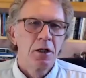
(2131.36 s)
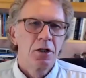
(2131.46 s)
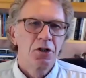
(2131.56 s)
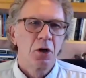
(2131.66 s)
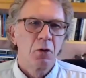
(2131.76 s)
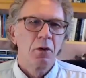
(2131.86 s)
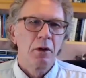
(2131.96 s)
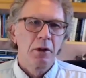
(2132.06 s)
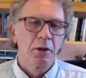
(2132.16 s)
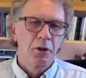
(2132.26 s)
So
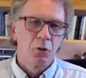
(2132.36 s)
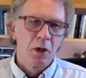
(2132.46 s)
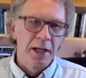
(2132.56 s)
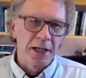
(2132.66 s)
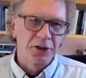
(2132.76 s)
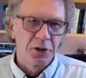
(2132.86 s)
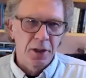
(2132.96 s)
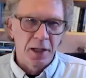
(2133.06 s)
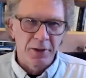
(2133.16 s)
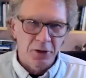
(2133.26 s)
to really answer,
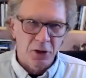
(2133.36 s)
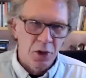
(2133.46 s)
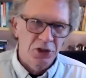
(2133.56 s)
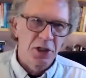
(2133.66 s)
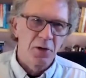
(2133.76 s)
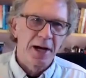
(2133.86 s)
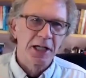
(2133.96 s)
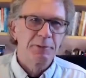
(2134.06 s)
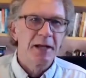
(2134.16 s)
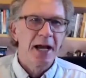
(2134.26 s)
I think the question you
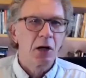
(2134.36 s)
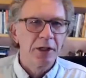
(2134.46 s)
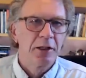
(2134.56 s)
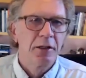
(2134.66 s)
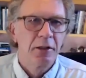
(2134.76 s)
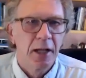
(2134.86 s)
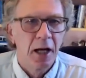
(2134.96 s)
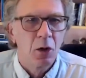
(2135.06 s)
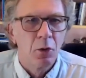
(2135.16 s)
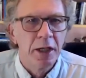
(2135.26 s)
asked me, how
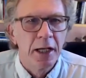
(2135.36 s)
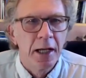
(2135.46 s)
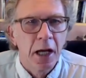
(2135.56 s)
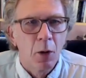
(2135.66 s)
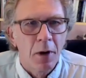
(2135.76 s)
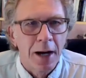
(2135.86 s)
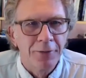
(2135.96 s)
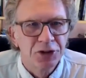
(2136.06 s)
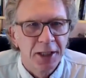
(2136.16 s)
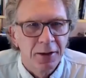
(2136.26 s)
do we help
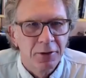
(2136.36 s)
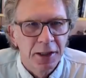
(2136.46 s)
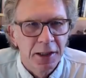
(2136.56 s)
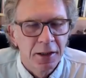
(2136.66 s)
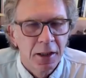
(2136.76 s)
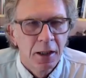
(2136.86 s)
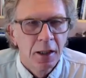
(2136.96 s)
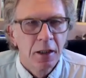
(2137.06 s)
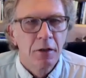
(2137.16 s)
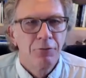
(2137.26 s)
offset the
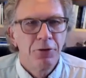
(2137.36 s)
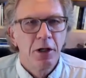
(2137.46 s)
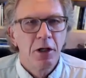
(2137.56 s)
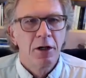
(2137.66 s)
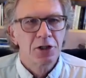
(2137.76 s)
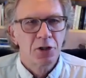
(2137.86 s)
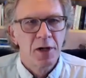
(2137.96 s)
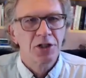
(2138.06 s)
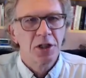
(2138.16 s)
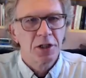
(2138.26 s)
fear and
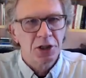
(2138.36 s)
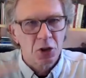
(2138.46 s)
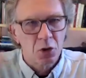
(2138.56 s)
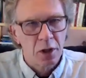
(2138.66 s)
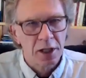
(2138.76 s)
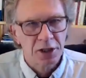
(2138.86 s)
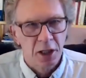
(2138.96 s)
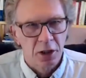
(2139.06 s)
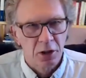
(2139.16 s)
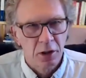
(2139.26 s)
stress and discord that's in
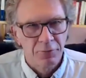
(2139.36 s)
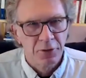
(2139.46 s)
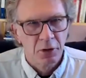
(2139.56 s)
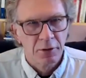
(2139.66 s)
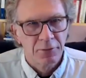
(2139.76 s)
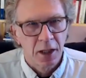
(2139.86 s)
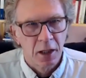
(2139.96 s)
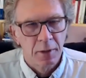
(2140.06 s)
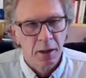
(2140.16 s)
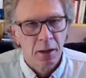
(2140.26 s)
our current field
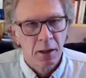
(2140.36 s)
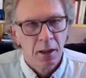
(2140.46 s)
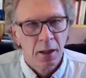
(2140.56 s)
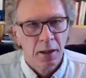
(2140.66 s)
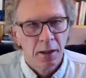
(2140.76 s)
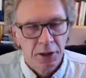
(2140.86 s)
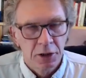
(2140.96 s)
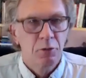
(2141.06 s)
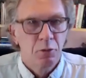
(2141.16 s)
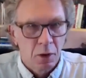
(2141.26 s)
environment,
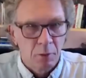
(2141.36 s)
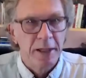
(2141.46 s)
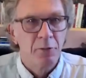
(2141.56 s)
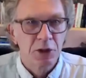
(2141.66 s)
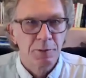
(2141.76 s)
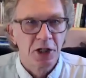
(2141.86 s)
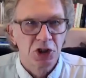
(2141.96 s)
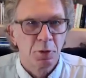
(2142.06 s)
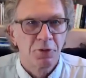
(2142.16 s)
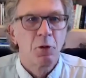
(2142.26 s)
is being
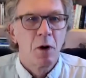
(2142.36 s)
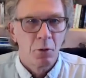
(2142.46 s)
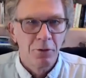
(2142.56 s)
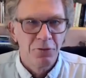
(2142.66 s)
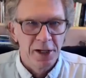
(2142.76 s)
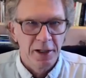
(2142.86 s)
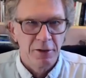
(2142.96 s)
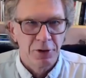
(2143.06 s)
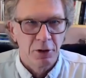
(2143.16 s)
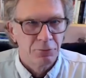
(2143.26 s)
responsible for what we're feeding the
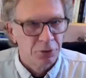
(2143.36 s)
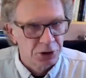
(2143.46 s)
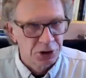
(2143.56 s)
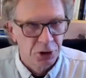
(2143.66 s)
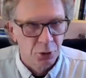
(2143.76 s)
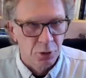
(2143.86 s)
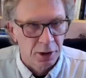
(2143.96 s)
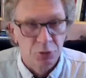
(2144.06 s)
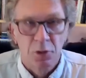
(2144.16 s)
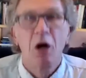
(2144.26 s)
field, for sure,
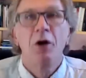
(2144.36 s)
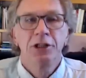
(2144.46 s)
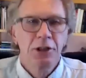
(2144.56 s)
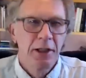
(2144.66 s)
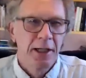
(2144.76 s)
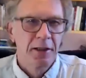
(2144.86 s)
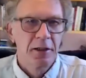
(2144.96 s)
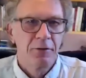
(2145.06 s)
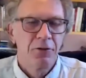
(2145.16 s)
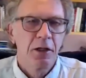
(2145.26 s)
because we're always connected
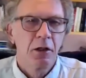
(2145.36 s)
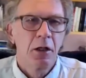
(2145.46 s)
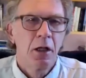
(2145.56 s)
to the field.